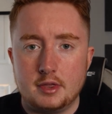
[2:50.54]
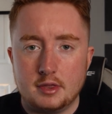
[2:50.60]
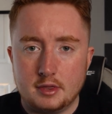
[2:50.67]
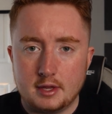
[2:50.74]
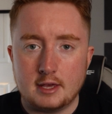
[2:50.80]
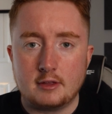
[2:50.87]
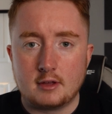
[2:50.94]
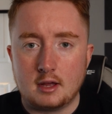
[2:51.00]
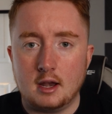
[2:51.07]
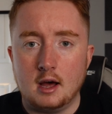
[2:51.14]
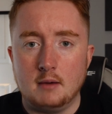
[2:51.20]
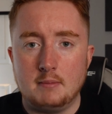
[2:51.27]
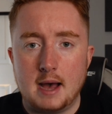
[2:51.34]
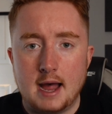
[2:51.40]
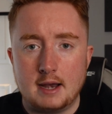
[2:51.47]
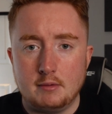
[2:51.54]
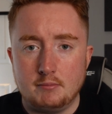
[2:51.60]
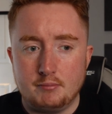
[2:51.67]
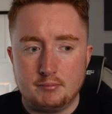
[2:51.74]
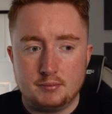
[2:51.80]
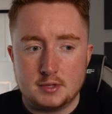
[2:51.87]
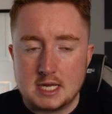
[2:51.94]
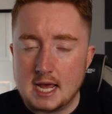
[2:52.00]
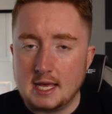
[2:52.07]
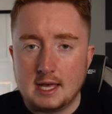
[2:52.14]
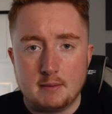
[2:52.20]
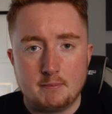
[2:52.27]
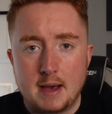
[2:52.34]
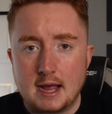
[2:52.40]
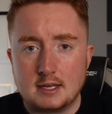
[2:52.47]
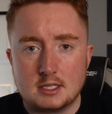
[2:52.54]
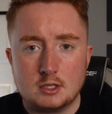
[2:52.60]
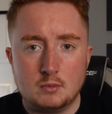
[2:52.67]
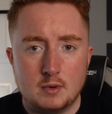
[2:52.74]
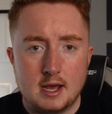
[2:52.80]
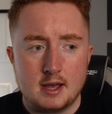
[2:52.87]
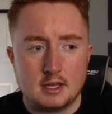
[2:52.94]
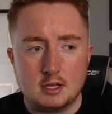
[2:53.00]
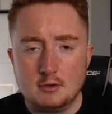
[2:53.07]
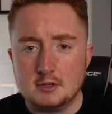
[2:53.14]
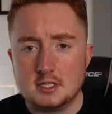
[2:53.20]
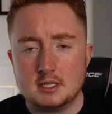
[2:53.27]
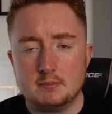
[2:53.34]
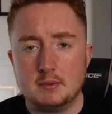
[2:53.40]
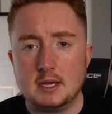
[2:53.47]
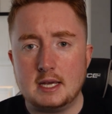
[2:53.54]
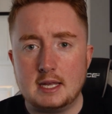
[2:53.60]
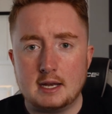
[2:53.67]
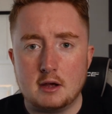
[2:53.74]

this club and take it back to where it used to be.